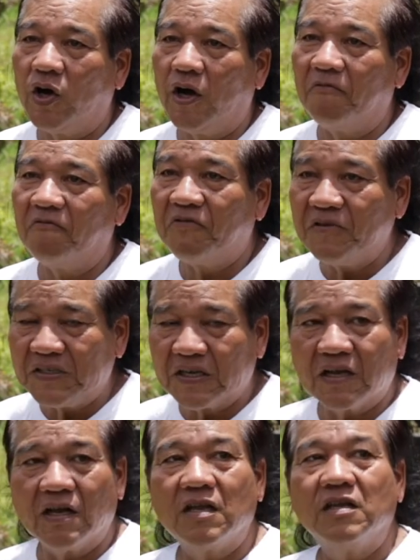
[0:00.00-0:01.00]
Um,
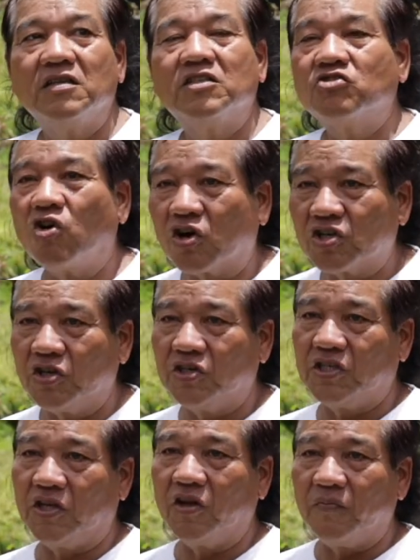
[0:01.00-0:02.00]
physically,
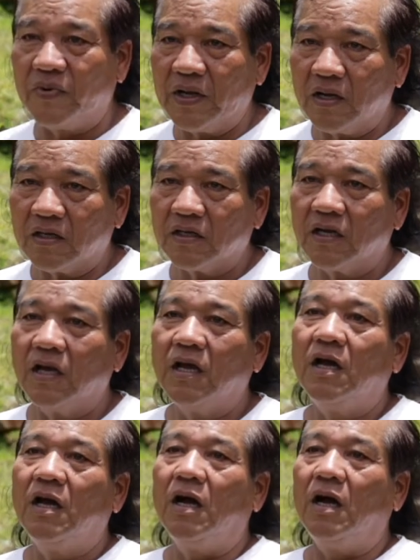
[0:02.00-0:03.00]
structures are not built.
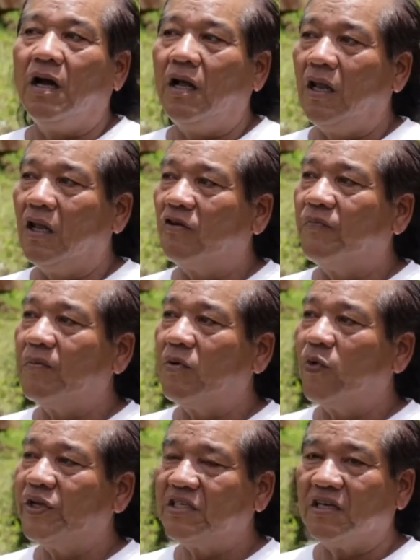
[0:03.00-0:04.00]
a lot of
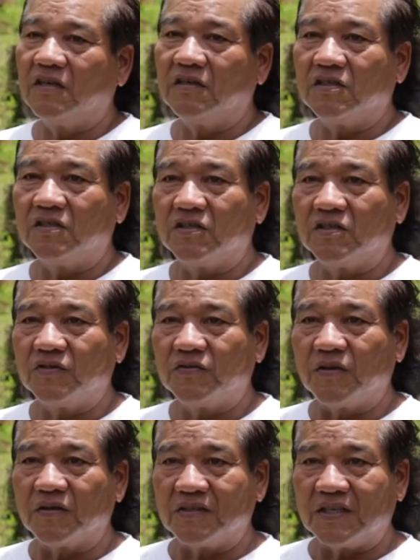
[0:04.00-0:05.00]
people waiting
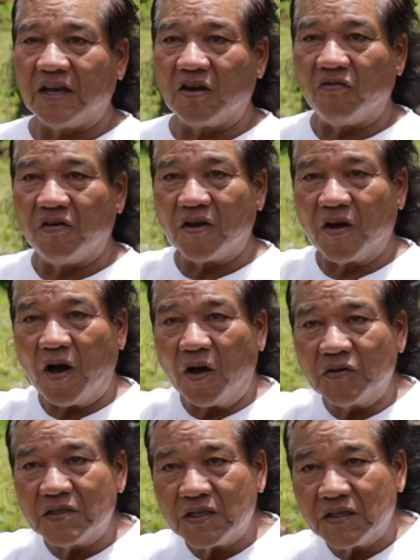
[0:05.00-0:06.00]
for zinc over their
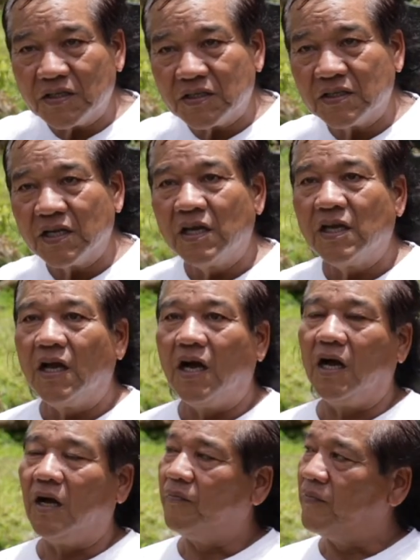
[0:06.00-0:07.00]
houses.
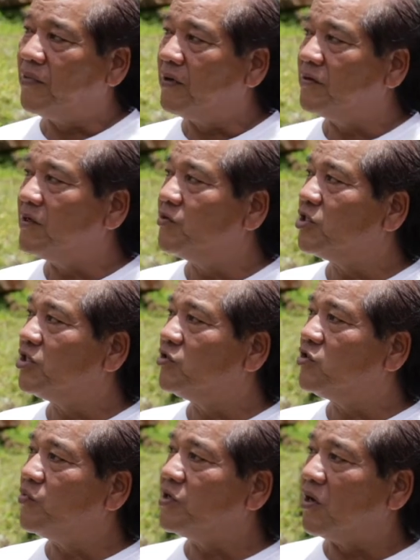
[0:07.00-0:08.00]
Um, they
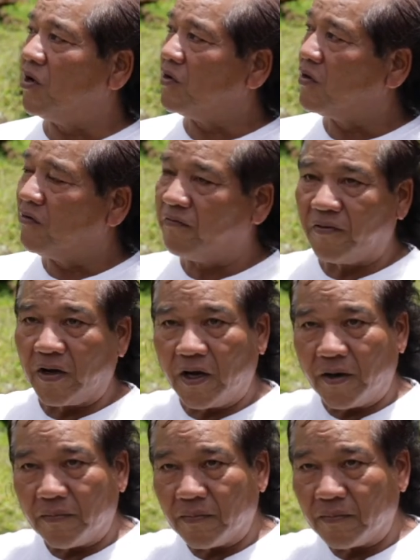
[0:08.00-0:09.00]
distribute a lot of
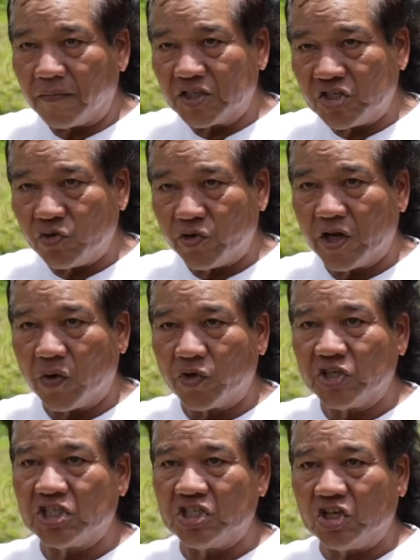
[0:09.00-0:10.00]
um, material
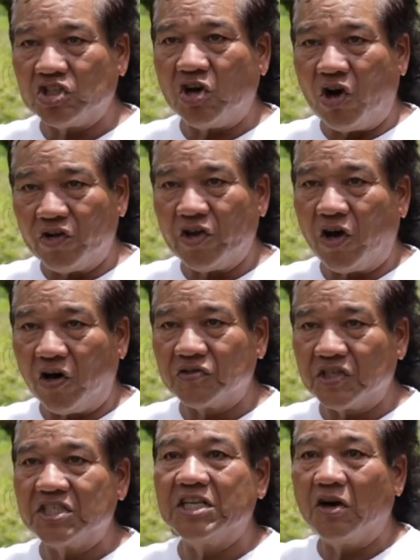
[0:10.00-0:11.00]
which is not on the
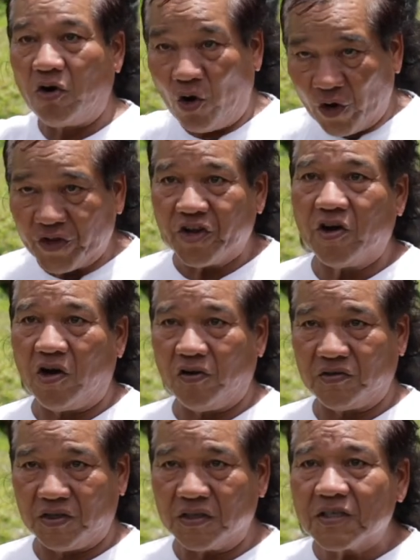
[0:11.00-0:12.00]
houses, they are under the
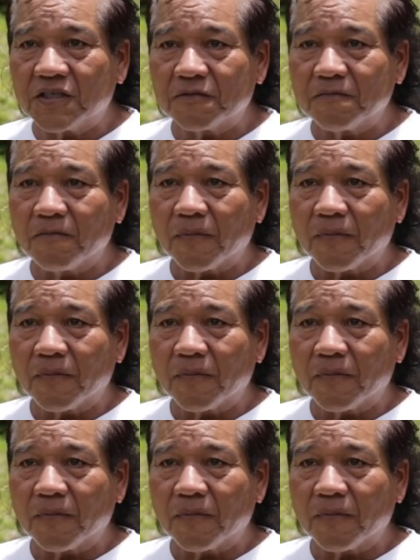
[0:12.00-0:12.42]
houses.